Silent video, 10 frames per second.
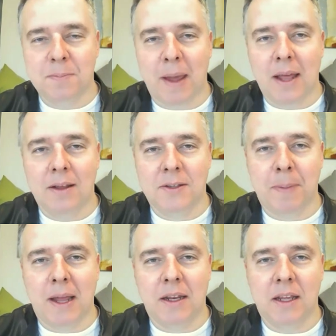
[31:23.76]
spe-
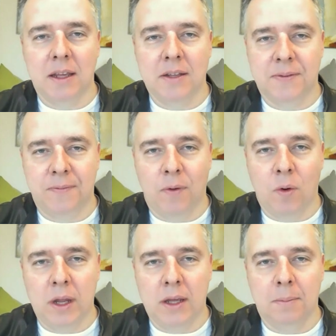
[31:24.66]
spending is
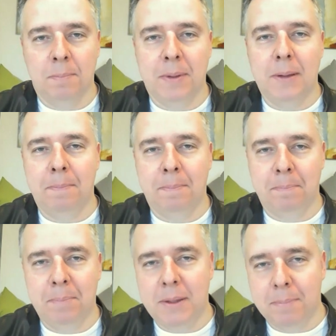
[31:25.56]
falling. People.
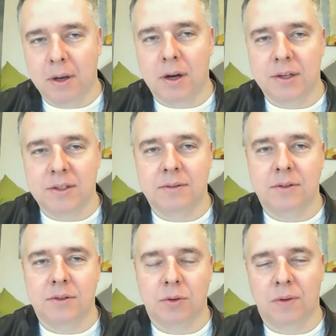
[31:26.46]
People are
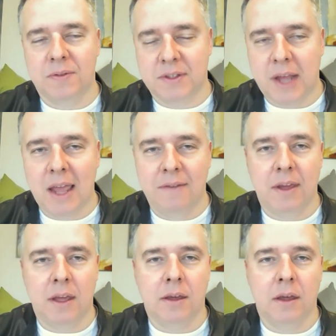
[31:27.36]
sort of
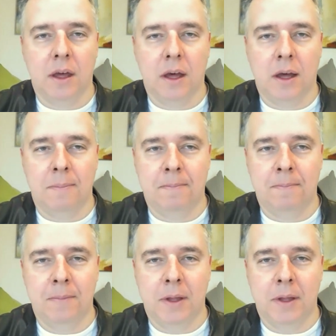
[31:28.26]
saving. Um,